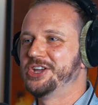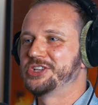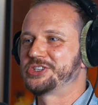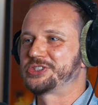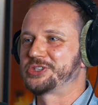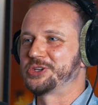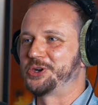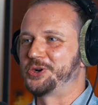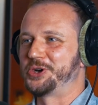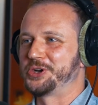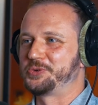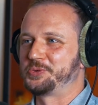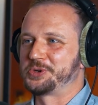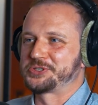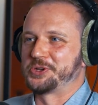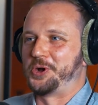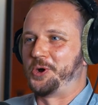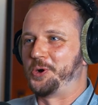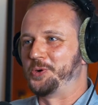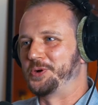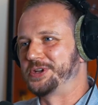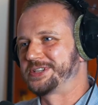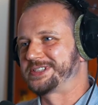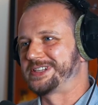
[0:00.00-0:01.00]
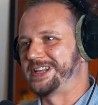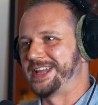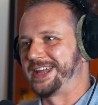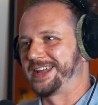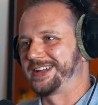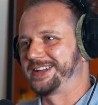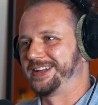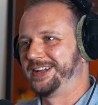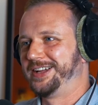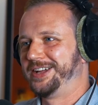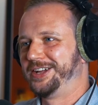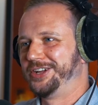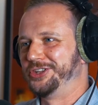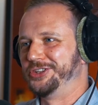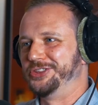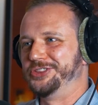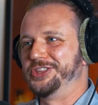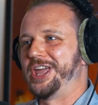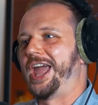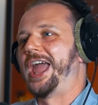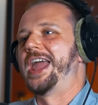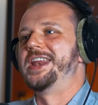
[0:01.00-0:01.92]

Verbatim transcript: So it was always like the